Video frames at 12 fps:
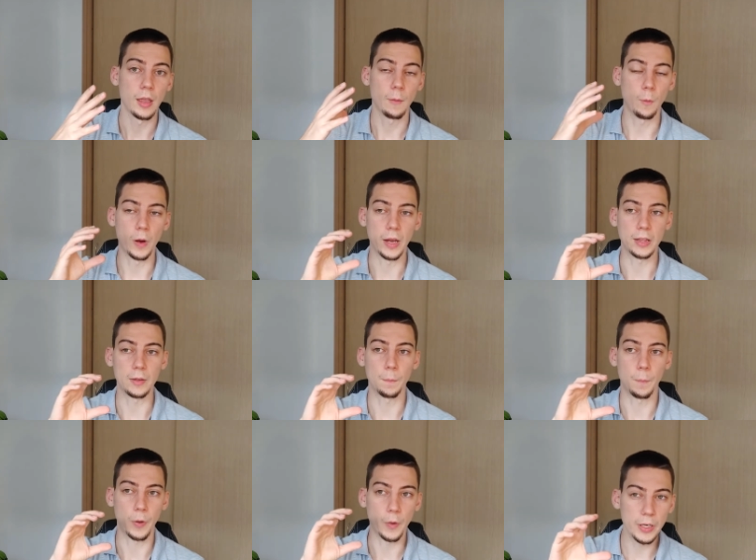
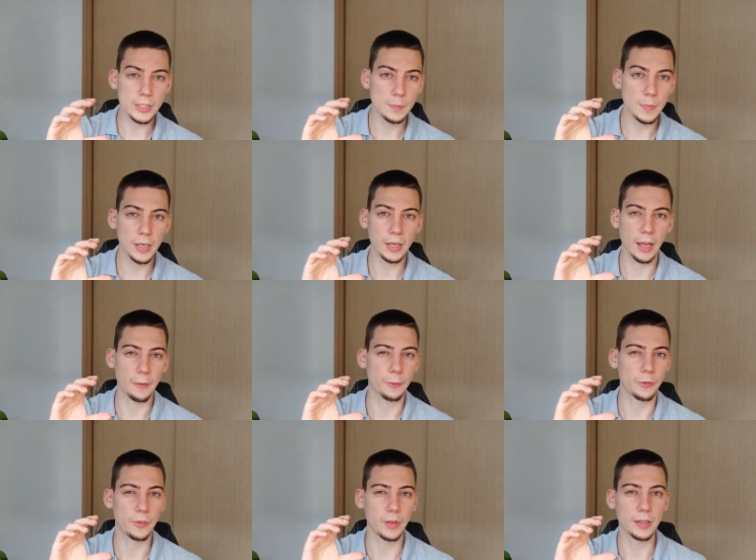with Prismic, I've
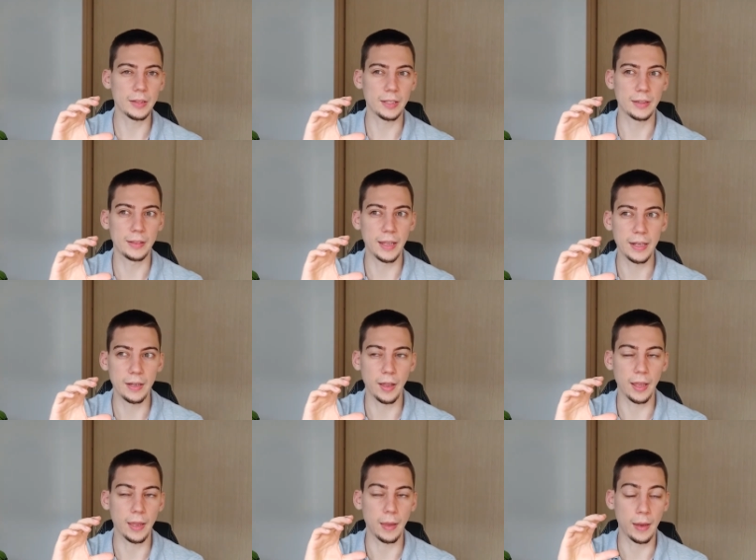seen that
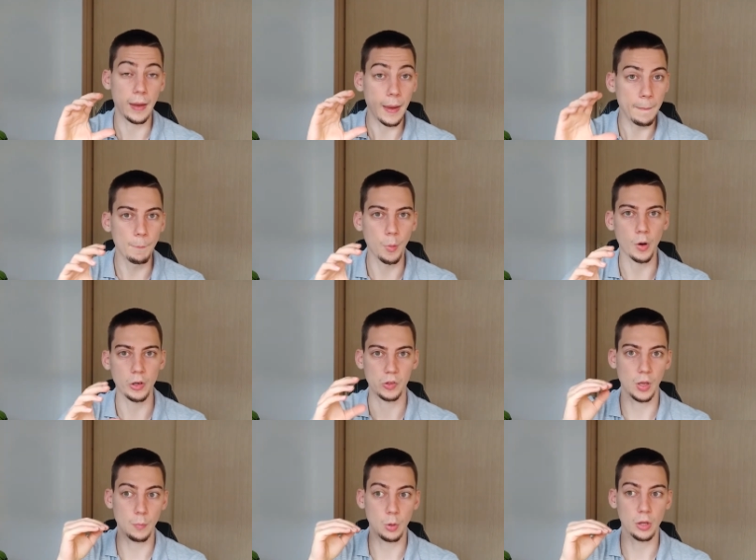data eh, import,
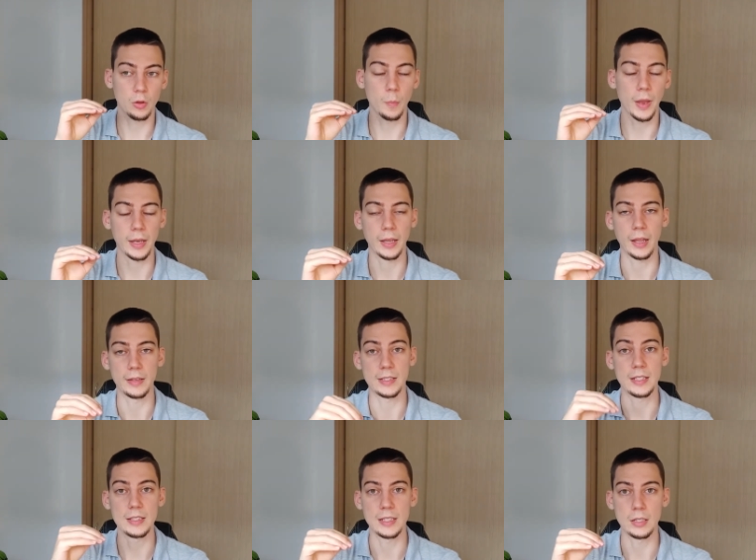so I wanted to make it as
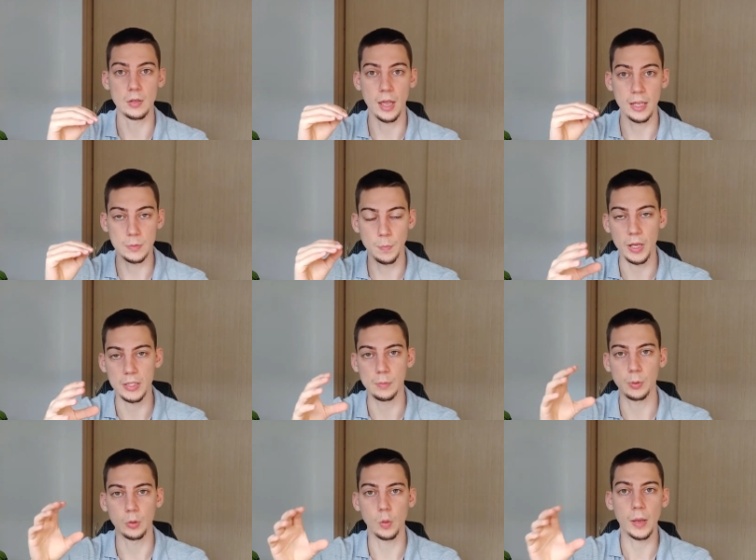easy as
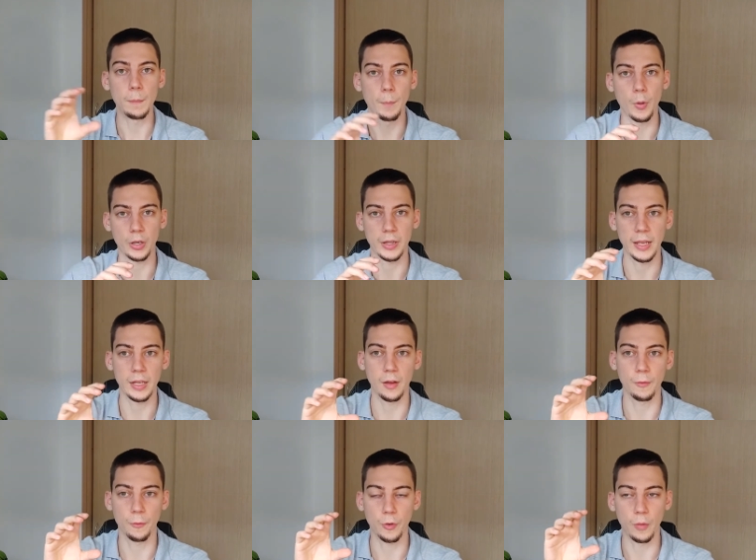possible to import
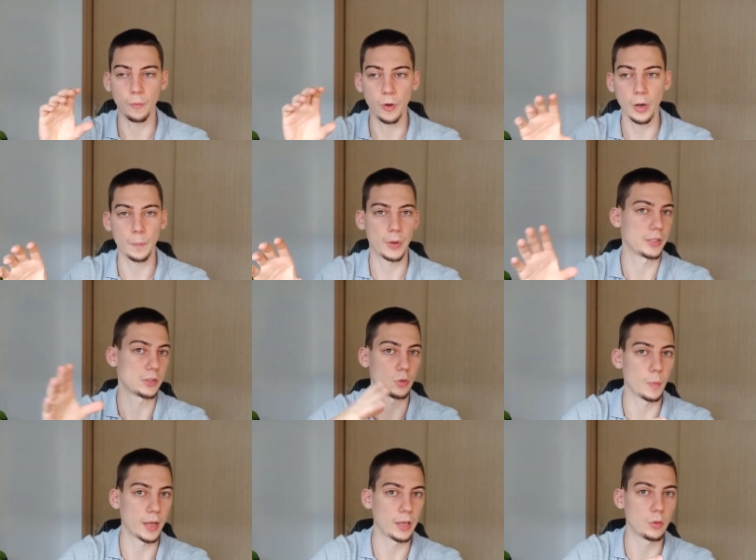data from WordPress
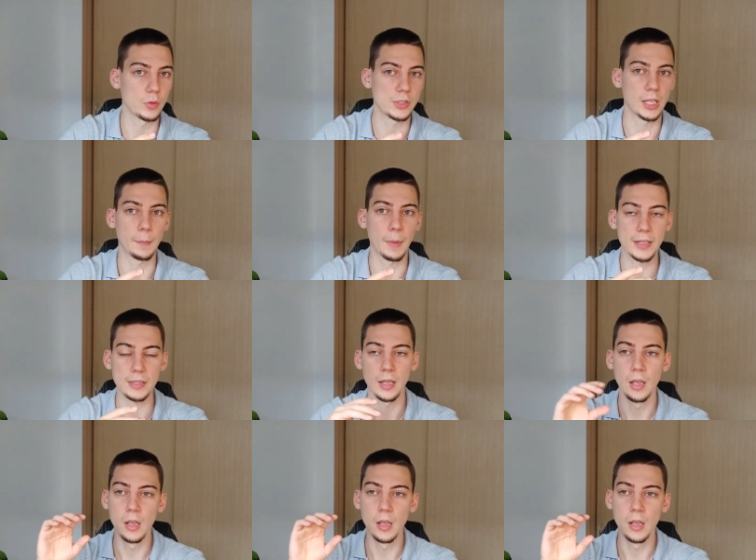to my new CMS.